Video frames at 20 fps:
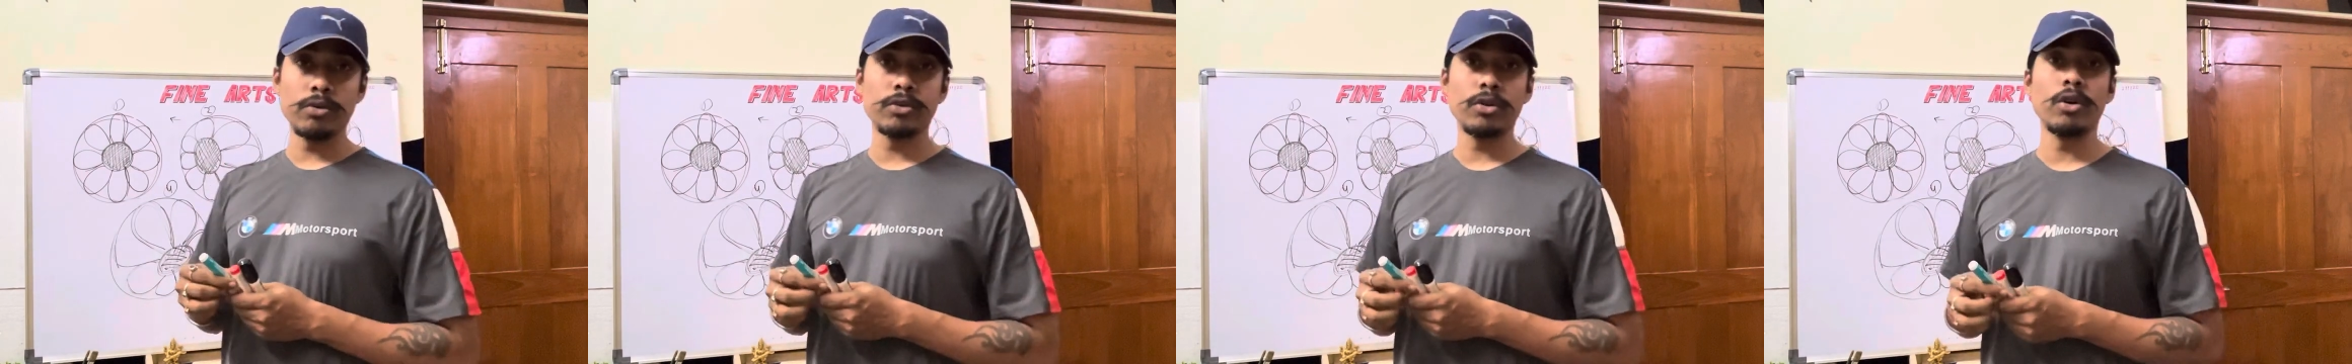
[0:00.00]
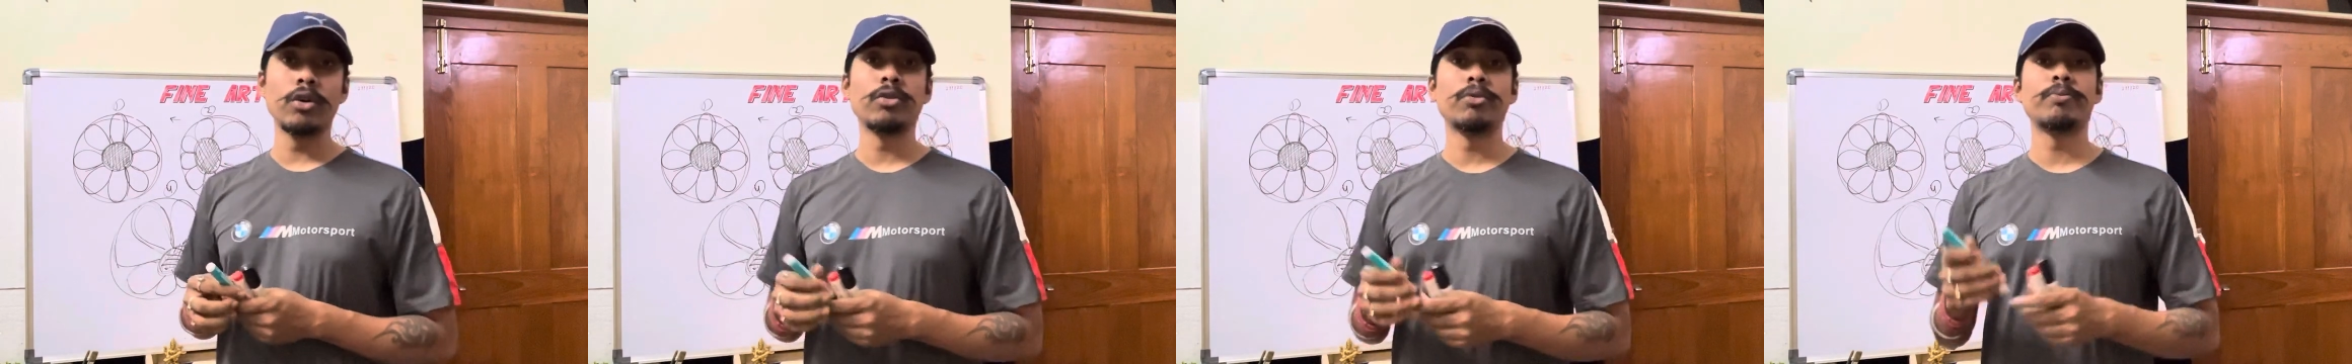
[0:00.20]

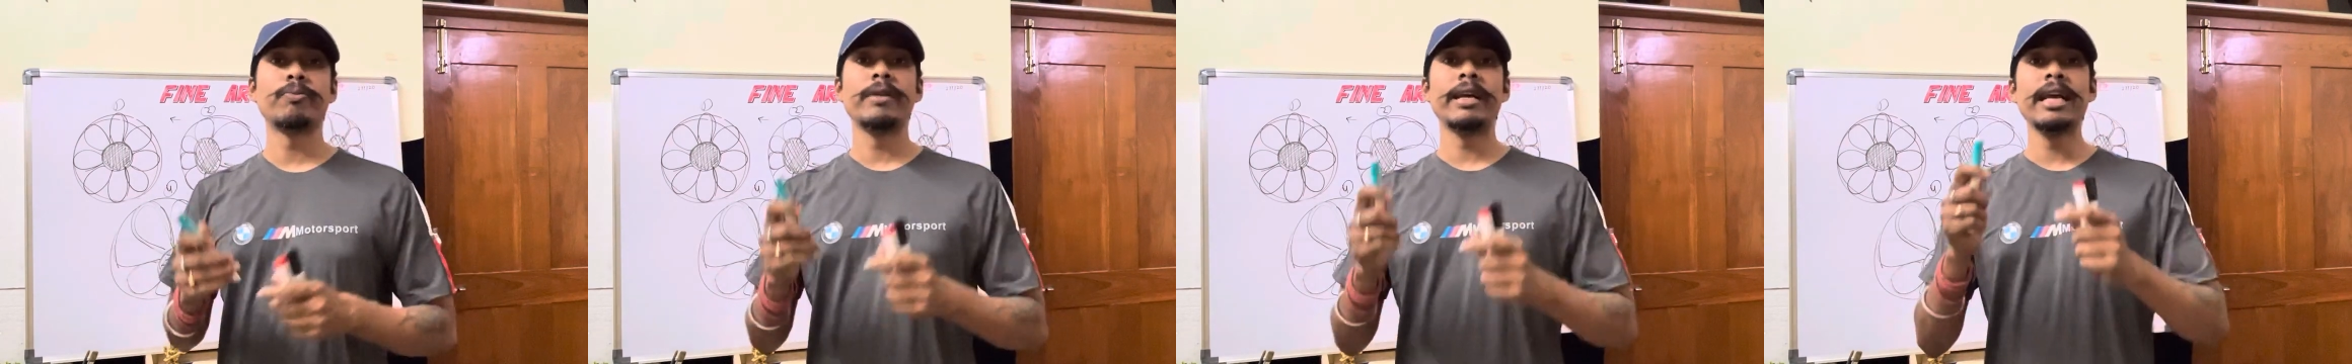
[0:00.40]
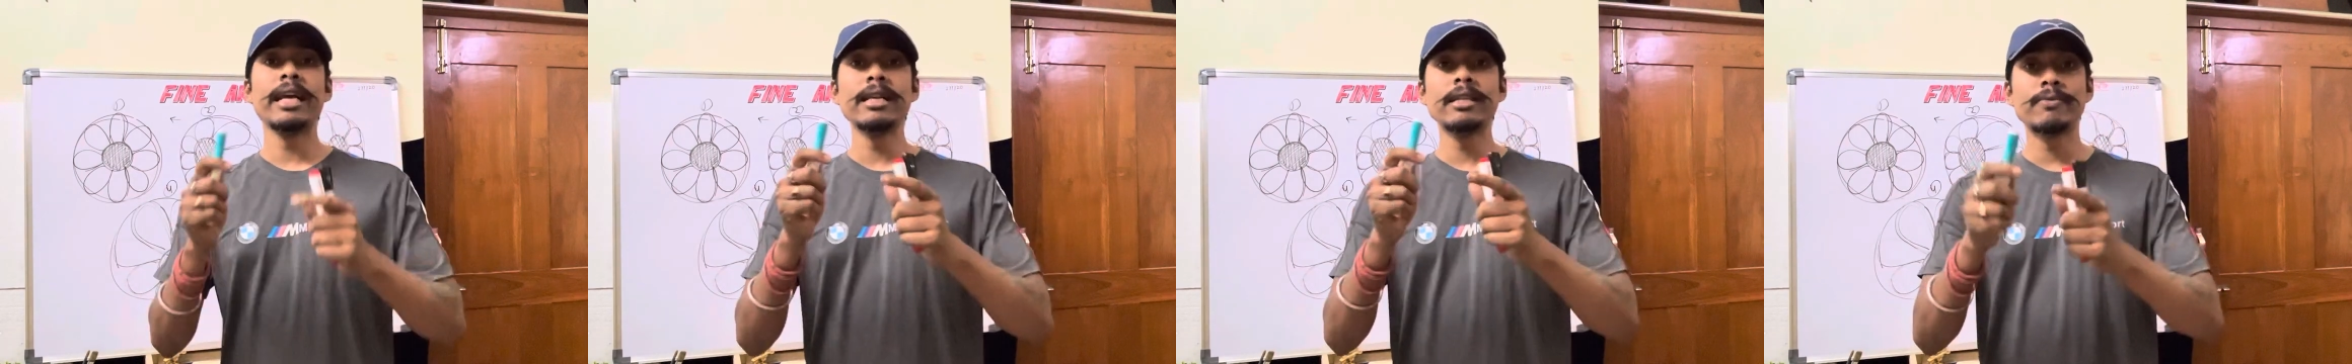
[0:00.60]
So
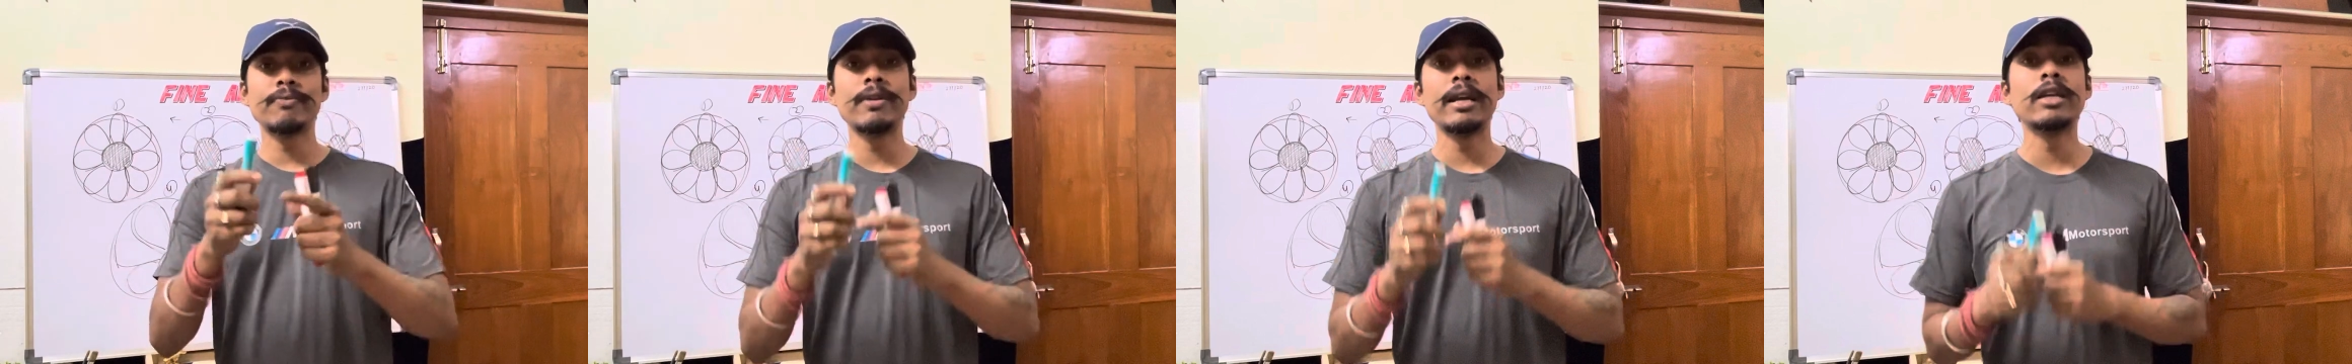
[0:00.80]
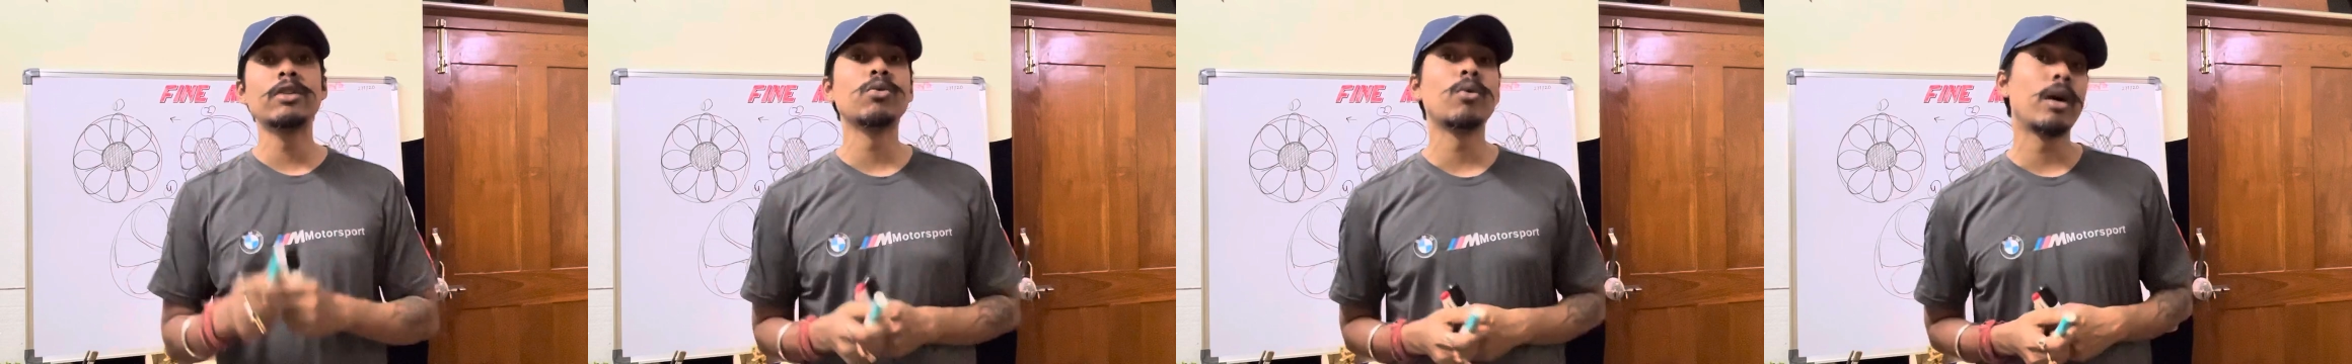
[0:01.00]

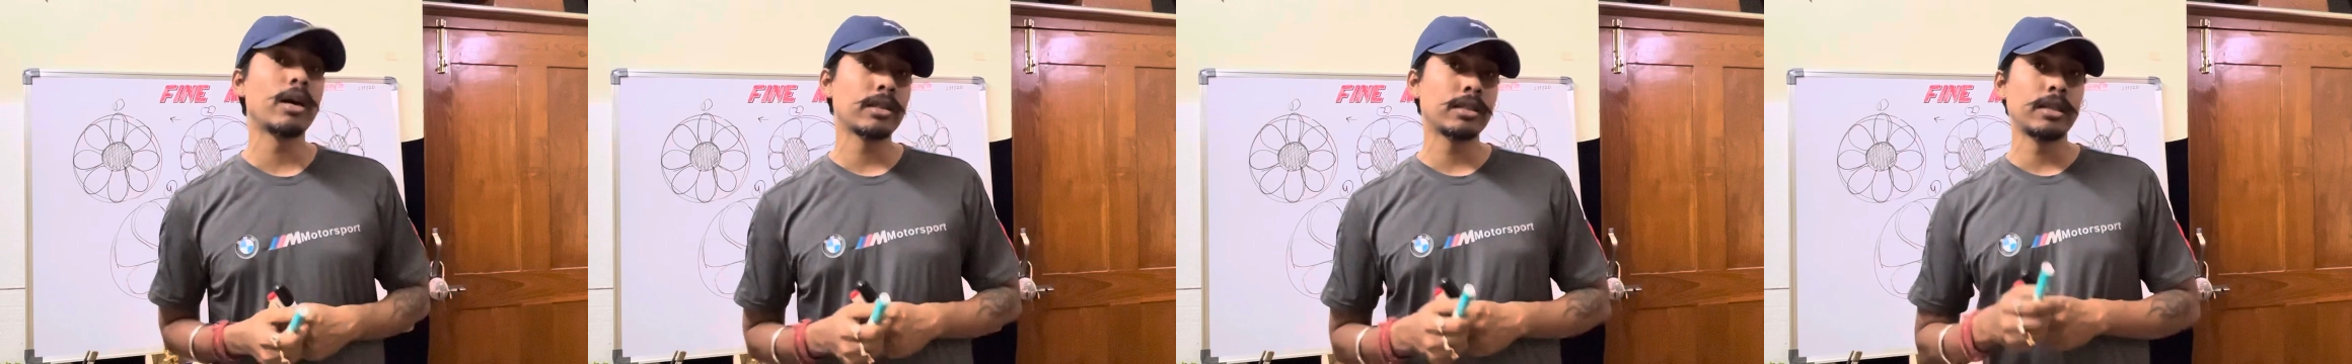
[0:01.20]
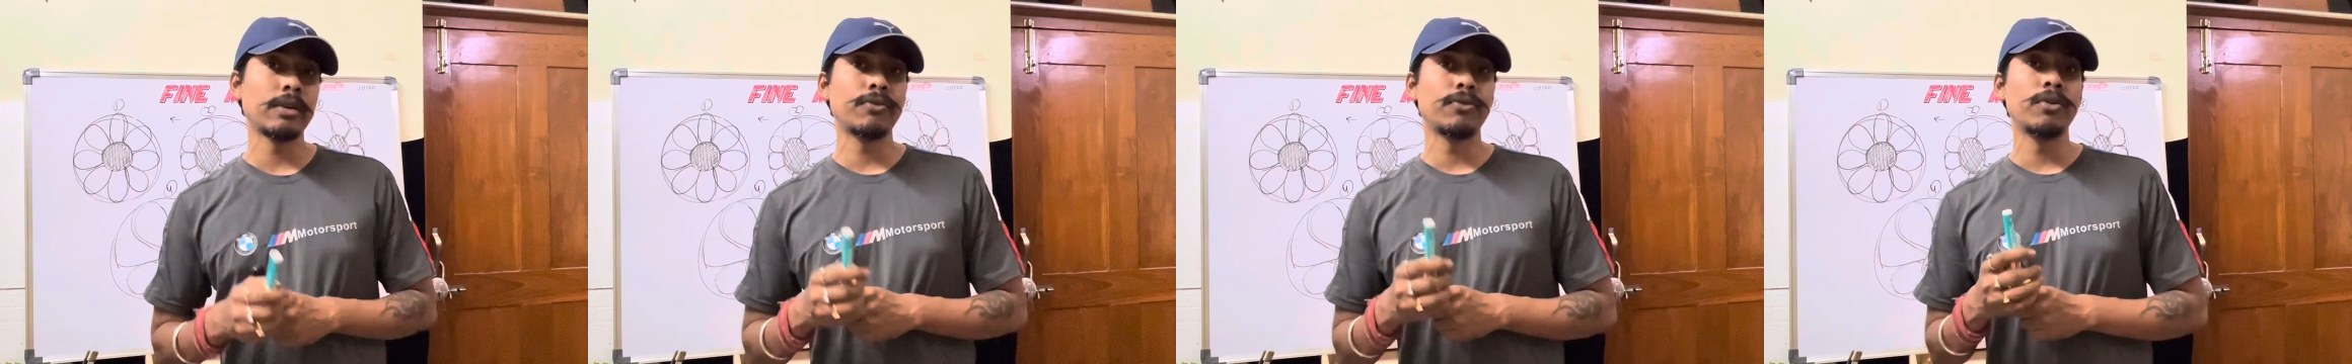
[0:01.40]
please
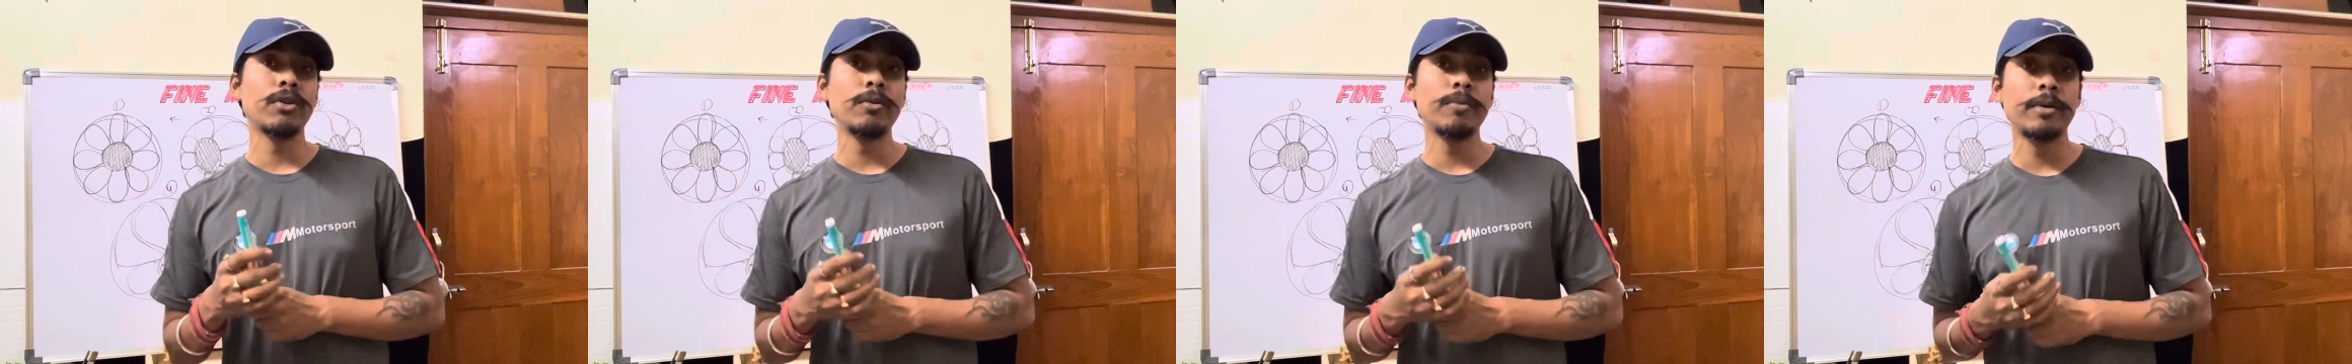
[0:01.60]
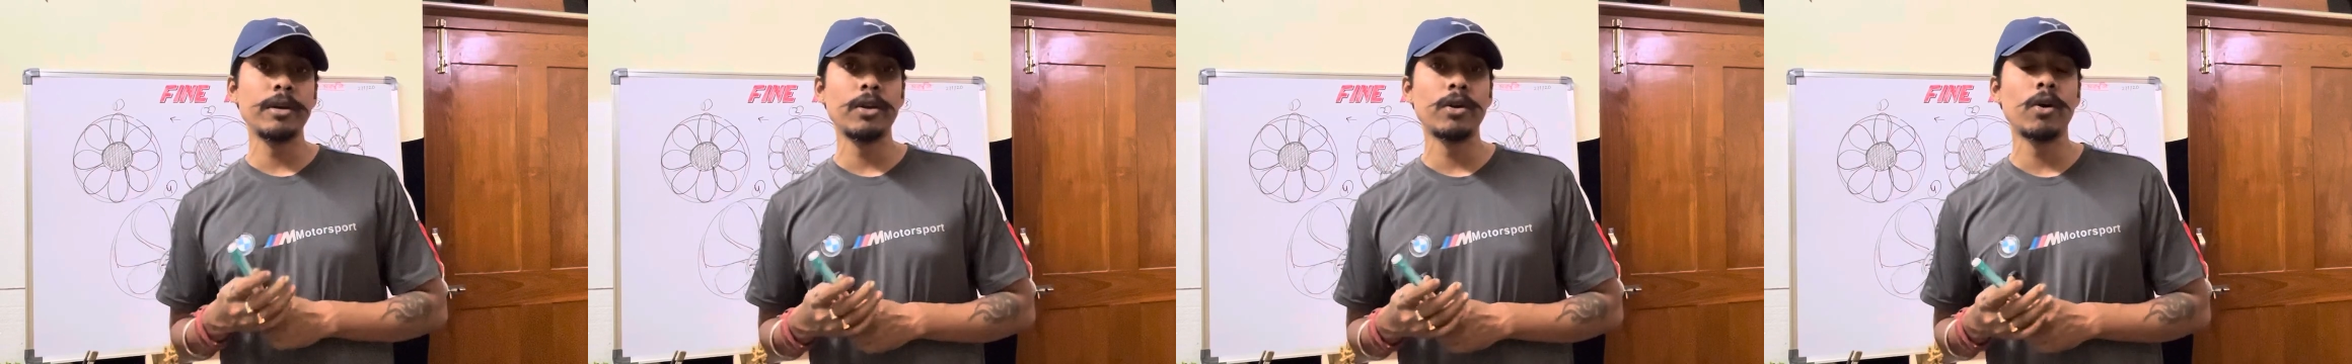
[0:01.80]
watch the full
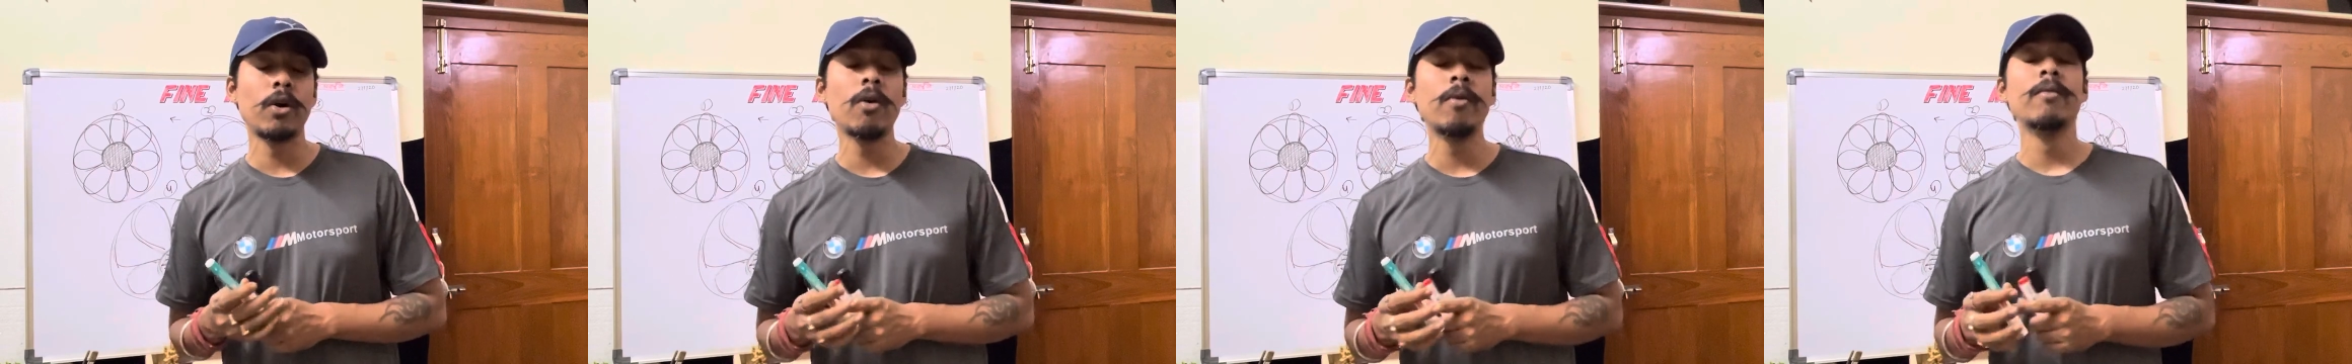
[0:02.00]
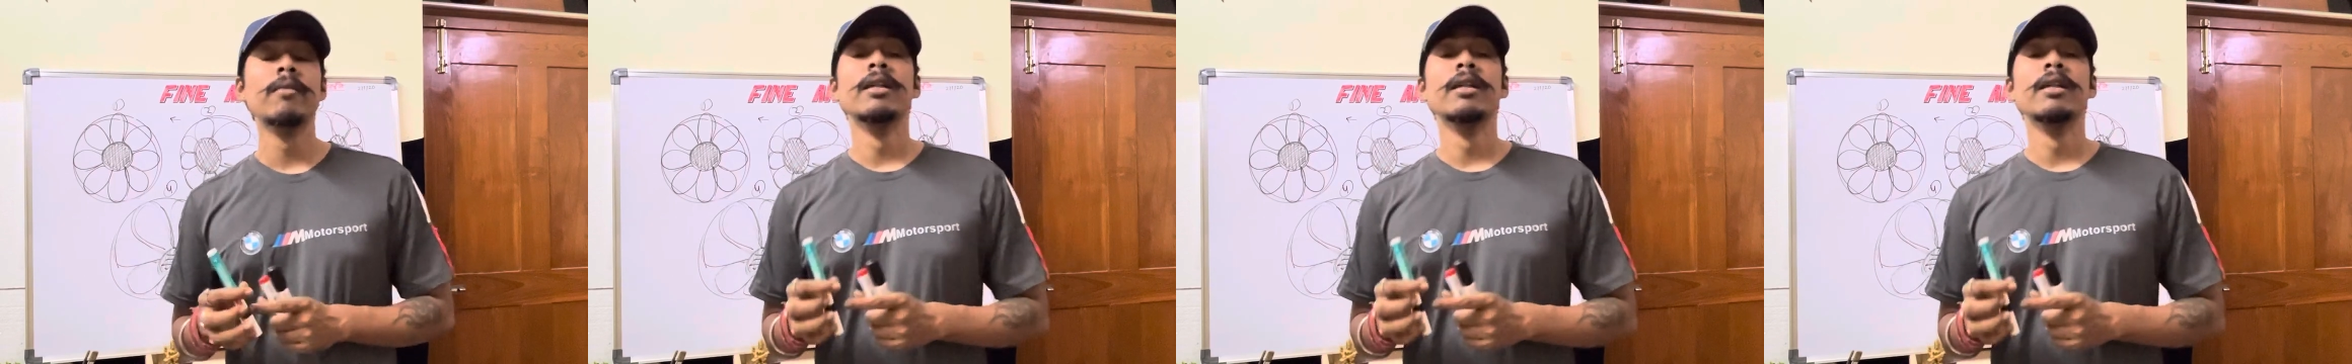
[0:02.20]
video